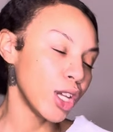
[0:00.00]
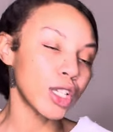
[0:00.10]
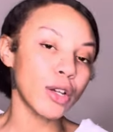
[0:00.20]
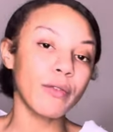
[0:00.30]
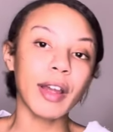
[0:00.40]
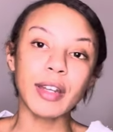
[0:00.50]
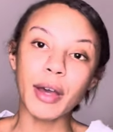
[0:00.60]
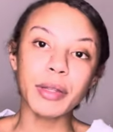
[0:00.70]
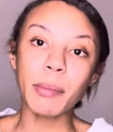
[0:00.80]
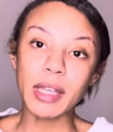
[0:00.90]
So right
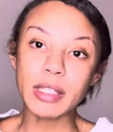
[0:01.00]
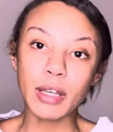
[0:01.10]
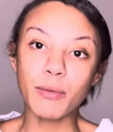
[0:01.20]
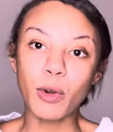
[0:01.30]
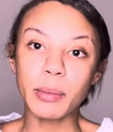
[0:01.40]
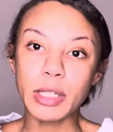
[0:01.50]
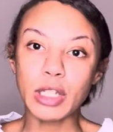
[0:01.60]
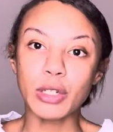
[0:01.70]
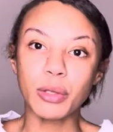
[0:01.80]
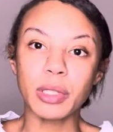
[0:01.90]
now, the best thing for me to
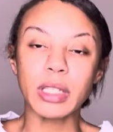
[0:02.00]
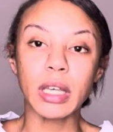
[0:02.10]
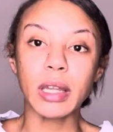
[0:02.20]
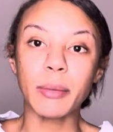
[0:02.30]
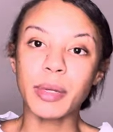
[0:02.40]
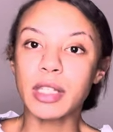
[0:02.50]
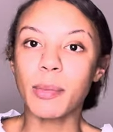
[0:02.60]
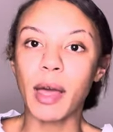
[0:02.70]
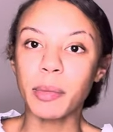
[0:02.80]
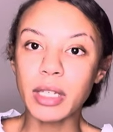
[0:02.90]
do is to get it piece
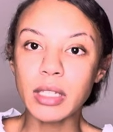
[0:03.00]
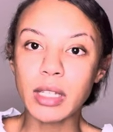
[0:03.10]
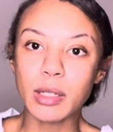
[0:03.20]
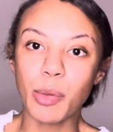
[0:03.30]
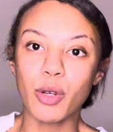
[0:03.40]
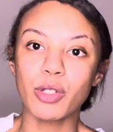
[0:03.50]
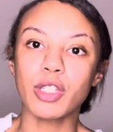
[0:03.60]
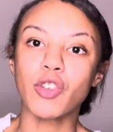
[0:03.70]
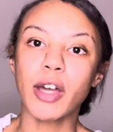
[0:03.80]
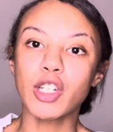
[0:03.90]
by piece as opposed to
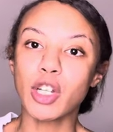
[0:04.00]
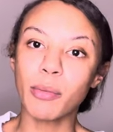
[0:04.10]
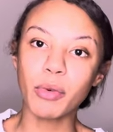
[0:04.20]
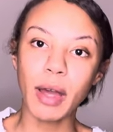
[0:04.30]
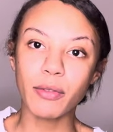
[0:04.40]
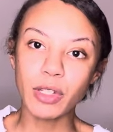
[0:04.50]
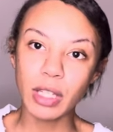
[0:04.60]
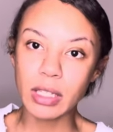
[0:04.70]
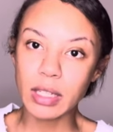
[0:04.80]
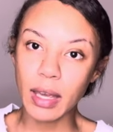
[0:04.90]
try to jumble
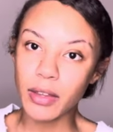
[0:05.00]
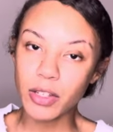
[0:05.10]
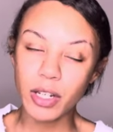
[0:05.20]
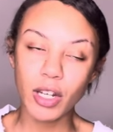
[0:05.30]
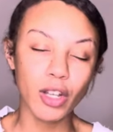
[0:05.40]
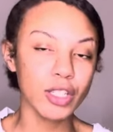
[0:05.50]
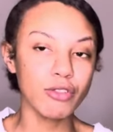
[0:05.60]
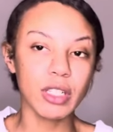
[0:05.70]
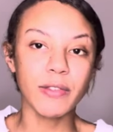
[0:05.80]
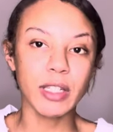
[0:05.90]
everything together. It also
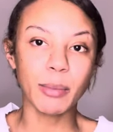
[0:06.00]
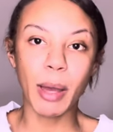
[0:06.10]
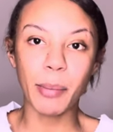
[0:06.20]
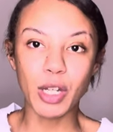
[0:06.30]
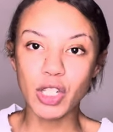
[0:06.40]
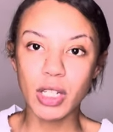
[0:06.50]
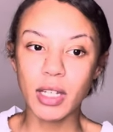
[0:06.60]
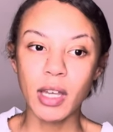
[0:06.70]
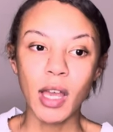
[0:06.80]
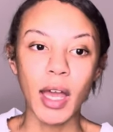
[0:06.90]
just fits my
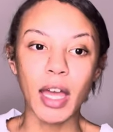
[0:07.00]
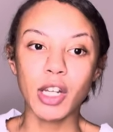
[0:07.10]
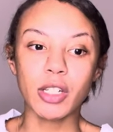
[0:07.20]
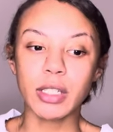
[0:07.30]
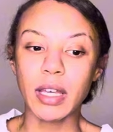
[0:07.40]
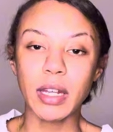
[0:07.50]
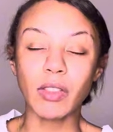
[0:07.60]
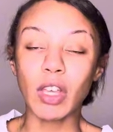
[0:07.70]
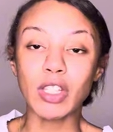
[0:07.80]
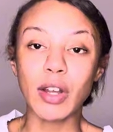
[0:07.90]
budget. I understand that
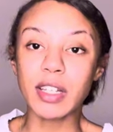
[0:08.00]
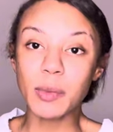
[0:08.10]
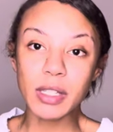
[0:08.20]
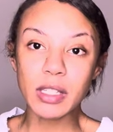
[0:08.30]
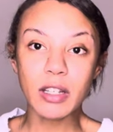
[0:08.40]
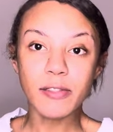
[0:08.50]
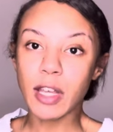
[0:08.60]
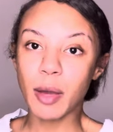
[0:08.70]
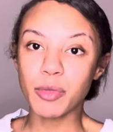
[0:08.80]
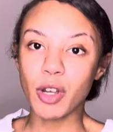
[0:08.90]
things are expensive,
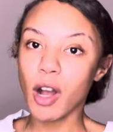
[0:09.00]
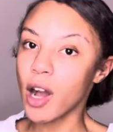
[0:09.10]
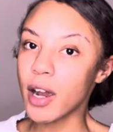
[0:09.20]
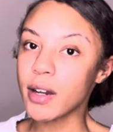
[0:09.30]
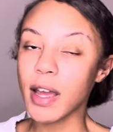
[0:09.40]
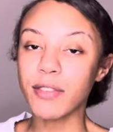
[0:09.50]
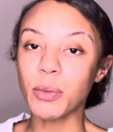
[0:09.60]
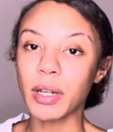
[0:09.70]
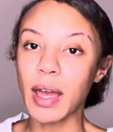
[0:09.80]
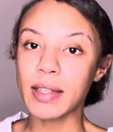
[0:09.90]
times are hard,
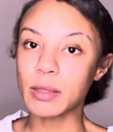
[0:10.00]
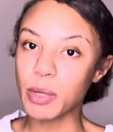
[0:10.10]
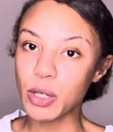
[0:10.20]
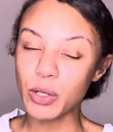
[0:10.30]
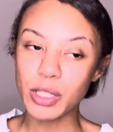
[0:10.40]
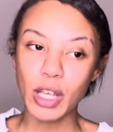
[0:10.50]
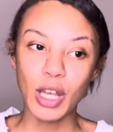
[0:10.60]
everyone has bills.